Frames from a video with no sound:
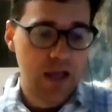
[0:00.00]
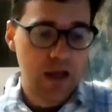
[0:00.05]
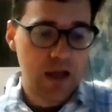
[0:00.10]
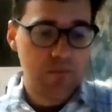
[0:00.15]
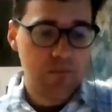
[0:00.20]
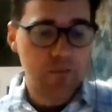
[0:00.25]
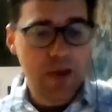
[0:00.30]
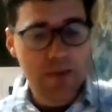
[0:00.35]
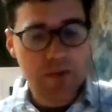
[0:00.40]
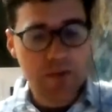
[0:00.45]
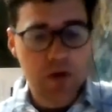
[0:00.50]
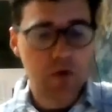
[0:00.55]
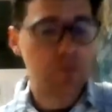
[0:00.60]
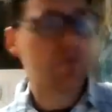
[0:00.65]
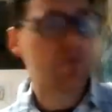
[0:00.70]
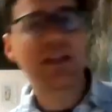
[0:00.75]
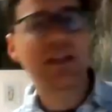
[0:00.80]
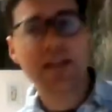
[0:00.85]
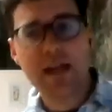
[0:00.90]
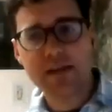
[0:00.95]
Maybe it would
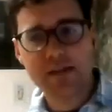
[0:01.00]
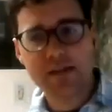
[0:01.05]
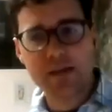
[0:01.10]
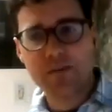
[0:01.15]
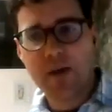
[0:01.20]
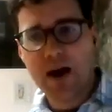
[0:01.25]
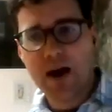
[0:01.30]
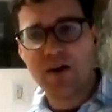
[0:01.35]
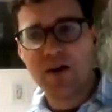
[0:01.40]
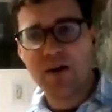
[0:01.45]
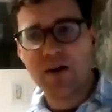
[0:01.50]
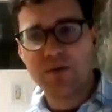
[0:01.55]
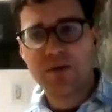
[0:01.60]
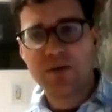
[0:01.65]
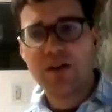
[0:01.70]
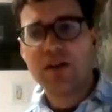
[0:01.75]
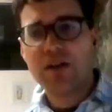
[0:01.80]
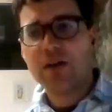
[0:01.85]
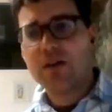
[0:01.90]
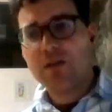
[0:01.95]
be less about
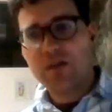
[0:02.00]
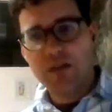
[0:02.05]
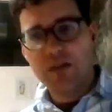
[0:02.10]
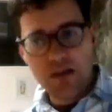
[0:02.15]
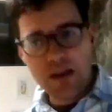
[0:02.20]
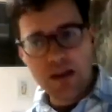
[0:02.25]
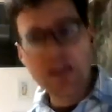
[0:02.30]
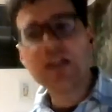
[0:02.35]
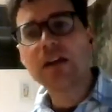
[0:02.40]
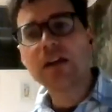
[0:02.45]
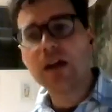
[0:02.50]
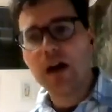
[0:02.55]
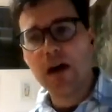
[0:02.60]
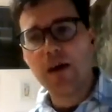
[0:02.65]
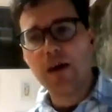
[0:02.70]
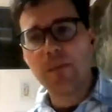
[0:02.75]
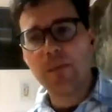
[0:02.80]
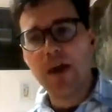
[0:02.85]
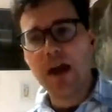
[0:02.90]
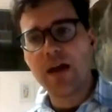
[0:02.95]

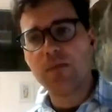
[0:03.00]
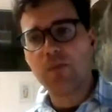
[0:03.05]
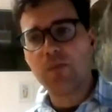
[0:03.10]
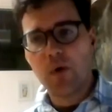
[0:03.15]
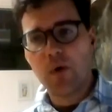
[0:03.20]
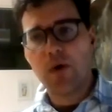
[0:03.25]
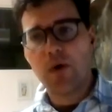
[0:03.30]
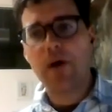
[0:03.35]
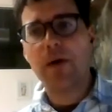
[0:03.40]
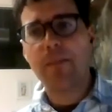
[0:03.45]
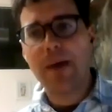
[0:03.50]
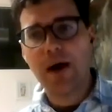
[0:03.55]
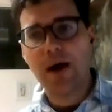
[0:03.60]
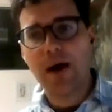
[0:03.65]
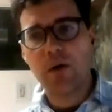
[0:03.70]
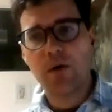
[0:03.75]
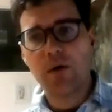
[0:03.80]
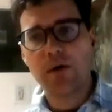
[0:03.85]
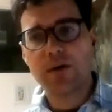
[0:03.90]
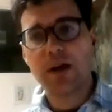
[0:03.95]
income and more
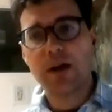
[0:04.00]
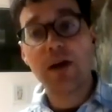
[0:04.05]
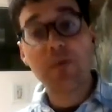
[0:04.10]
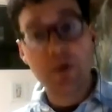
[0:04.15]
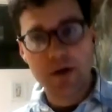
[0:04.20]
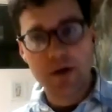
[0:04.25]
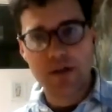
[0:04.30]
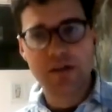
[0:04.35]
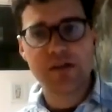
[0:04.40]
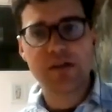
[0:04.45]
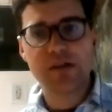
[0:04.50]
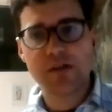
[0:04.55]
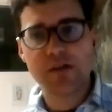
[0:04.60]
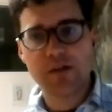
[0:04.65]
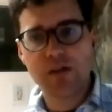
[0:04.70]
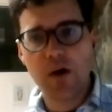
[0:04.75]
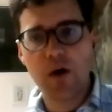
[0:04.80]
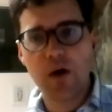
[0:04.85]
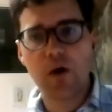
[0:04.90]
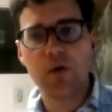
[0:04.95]
about governance.
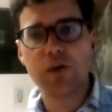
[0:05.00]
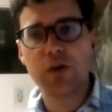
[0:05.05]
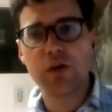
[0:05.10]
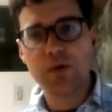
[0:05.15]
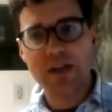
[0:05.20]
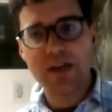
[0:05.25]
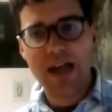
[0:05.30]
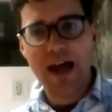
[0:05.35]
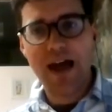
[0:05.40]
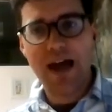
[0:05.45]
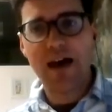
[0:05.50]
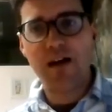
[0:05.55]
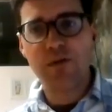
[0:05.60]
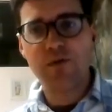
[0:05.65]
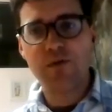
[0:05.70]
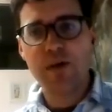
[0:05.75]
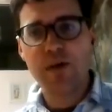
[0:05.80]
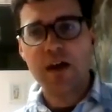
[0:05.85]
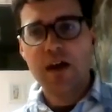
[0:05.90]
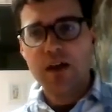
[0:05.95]
So you would
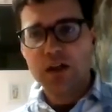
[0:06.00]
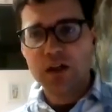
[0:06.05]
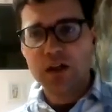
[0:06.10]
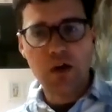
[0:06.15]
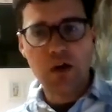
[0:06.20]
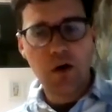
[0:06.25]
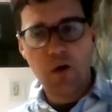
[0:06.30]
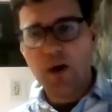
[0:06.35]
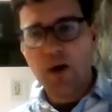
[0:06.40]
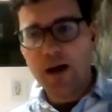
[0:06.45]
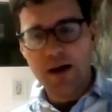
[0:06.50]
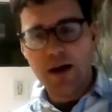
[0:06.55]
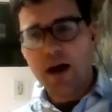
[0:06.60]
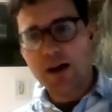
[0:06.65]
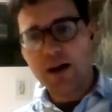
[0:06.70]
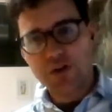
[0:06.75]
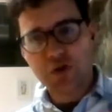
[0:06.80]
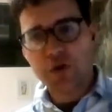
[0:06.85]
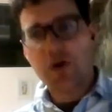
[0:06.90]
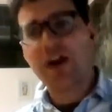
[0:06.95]
have
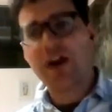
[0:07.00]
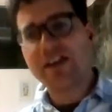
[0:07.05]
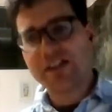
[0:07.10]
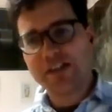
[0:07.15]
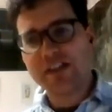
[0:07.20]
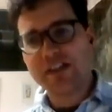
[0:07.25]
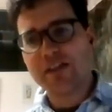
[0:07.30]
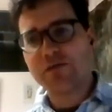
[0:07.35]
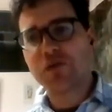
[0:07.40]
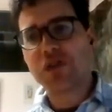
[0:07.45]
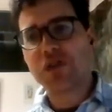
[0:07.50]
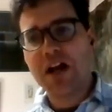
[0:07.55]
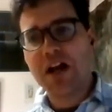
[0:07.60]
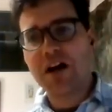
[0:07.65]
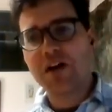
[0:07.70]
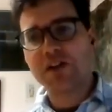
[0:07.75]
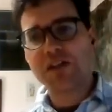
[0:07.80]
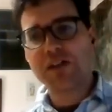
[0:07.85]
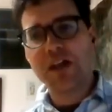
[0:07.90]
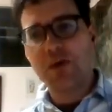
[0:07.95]
a trust of
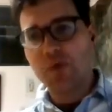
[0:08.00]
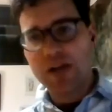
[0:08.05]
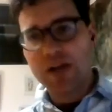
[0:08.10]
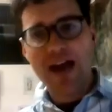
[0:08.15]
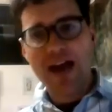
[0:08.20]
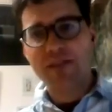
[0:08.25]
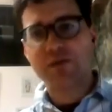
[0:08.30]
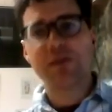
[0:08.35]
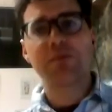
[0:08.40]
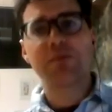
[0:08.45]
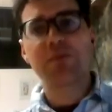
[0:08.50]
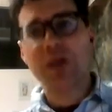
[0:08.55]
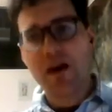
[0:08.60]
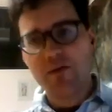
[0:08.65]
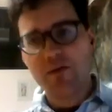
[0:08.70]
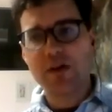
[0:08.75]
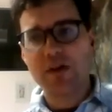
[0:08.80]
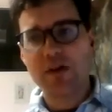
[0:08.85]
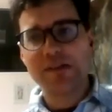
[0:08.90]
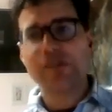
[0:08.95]
shares that would have some
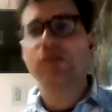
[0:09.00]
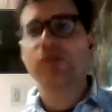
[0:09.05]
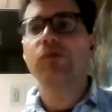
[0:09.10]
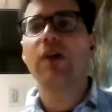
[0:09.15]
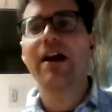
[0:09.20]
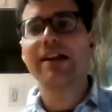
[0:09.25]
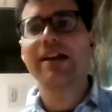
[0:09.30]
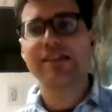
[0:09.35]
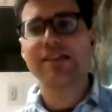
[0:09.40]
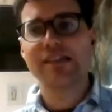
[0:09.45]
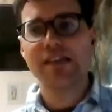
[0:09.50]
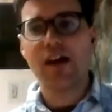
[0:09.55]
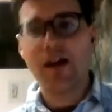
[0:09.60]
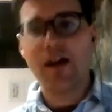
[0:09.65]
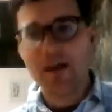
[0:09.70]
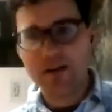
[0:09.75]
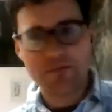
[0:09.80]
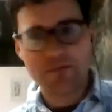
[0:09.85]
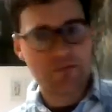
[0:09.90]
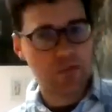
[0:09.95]
governance rights
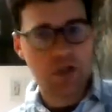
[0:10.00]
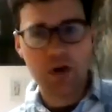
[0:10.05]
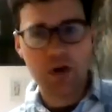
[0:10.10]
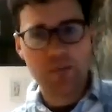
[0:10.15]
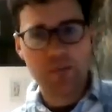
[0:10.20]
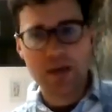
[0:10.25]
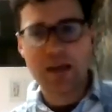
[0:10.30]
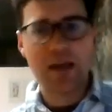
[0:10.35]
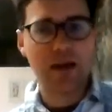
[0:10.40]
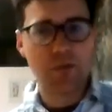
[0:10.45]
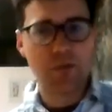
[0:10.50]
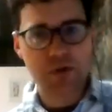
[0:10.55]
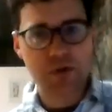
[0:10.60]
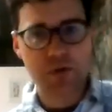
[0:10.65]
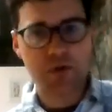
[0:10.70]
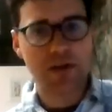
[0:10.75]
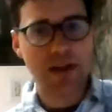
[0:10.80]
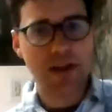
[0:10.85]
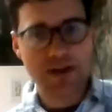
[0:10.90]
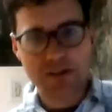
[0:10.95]
on being able
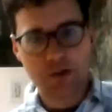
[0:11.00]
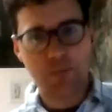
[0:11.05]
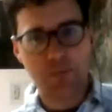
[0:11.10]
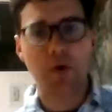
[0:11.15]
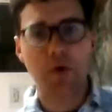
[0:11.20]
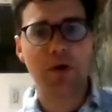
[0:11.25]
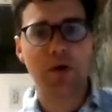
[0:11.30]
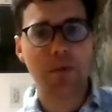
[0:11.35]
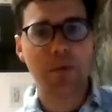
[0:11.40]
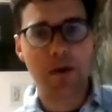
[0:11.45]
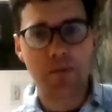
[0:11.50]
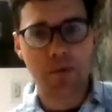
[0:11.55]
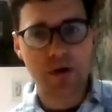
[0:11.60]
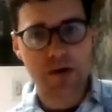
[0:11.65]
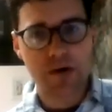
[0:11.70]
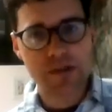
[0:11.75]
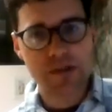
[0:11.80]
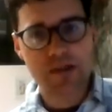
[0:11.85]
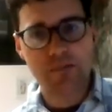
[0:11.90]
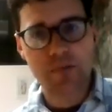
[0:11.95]
to elect a board
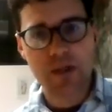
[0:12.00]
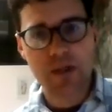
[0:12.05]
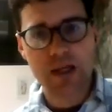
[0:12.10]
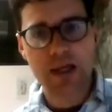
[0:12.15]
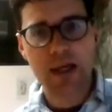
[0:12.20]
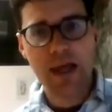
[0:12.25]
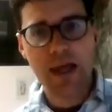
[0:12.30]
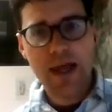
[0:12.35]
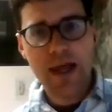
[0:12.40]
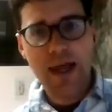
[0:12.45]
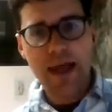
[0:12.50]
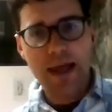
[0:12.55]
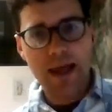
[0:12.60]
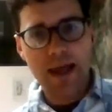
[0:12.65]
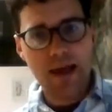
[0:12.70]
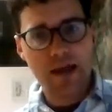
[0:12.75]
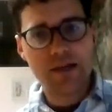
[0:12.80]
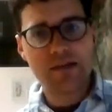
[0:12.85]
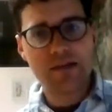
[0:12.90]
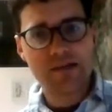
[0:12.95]
member or something,
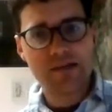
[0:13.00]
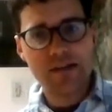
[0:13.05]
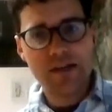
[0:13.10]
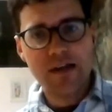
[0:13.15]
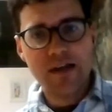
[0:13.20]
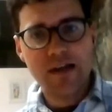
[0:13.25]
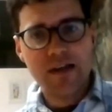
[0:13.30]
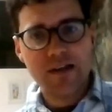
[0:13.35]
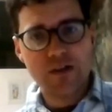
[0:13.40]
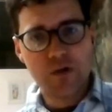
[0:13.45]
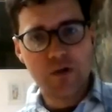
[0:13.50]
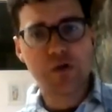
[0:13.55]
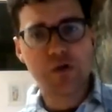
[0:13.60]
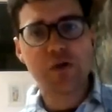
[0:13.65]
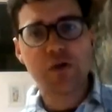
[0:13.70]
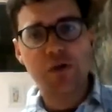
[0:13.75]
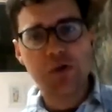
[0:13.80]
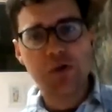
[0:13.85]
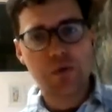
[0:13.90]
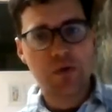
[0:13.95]
and
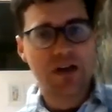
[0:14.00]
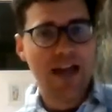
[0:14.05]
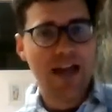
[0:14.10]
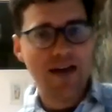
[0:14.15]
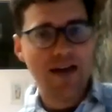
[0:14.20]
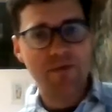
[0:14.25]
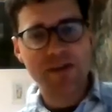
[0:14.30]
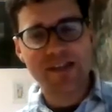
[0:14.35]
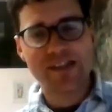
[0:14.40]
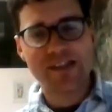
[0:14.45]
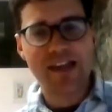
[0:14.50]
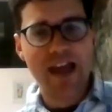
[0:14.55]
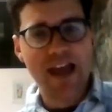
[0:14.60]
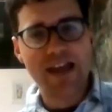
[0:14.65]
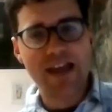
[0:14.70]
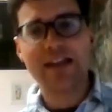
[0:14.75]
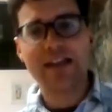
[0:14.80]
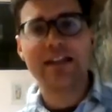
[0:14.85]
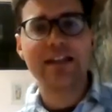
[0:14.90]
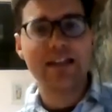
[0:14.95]
users would have a
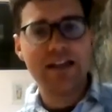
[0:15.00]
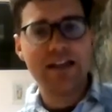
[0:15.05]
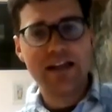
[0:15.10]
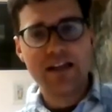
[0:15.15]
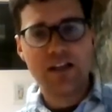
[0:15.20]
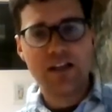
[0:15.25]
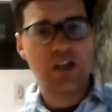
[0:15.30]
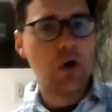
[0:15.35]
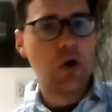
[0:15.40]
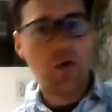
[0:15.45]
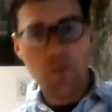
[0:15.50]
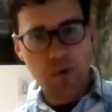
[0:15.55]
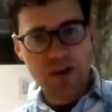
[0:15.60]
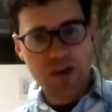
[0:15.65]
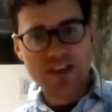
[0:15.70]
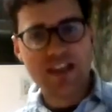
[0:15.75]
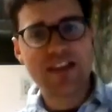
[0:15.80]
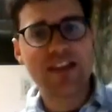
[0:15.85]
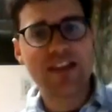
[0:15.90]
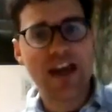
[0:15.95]
say in,
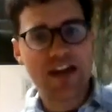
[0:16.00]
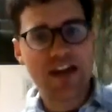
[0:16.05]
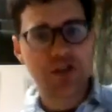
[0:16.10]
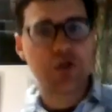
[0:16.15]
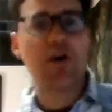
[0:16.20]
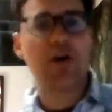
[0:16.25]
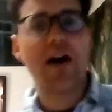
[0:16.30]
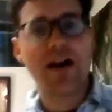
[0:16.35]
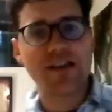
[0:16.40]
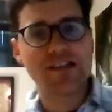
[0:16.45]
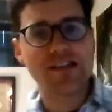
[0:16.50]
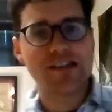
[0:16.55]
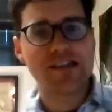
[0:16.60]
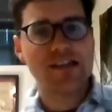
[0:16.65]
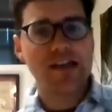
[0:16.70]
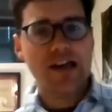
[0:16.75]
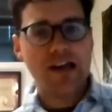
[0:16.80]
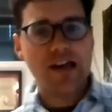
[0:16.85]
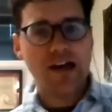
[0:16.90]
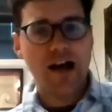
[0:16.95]
within that
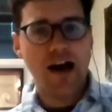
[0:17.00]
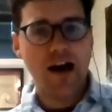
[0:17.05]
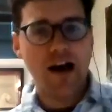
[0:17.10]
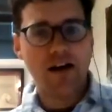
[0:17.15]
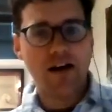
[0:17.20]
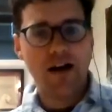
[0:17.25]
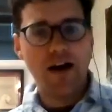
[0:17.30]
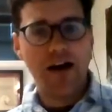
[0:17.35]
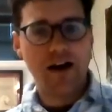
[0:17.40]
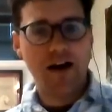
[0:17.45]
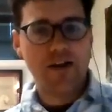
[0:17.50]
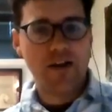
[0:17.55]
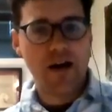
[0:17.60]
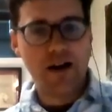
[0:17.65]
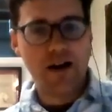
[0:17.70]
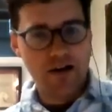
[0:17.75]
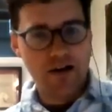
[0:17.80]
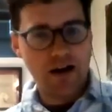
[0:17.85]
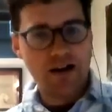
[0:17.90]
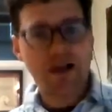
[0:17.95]
trust,
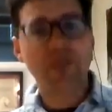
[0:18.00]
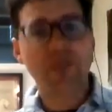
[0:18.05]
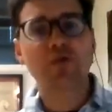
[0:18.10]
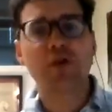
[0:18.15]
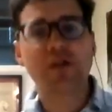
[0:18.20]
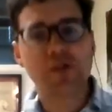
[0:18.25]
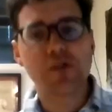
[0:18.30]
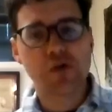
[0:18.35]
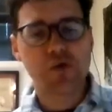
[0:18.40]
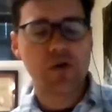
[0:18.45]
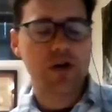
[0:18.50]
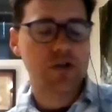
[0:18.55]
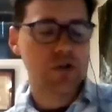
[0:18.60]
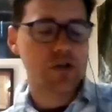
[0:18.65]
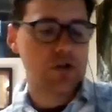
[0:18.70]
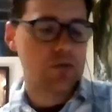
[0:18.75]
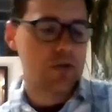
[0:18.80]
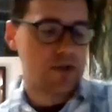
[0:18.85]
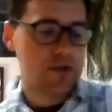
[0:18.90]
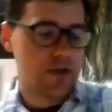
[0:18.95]
a governance
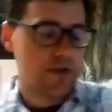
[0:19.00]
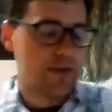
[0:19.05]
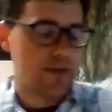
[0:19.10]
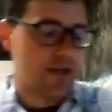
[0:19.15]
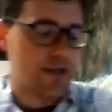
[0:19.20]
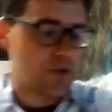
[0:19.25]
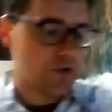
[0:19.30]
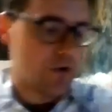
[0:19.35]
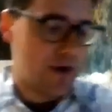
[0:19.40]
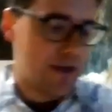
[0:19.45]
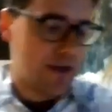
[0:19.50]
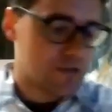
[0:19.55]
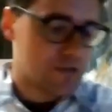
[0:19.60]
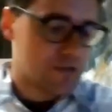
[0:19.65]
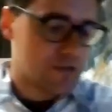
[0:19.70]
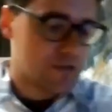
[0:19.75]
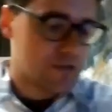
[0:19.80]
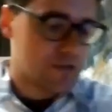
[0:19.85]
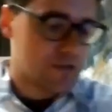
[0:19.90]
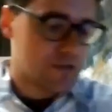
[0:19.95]
structure within that
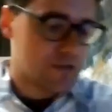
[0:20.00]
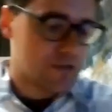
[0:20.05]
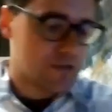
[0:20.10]
trust.